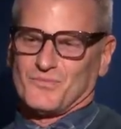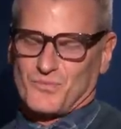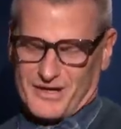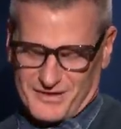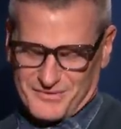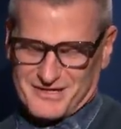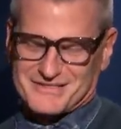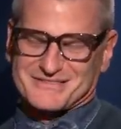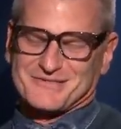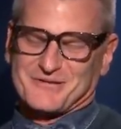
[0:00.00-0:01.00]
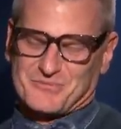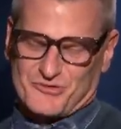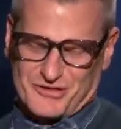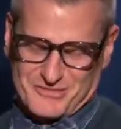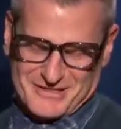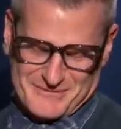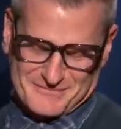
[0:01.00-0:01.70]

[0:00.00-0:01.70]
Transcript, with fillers: When are we going to see you on Broadway?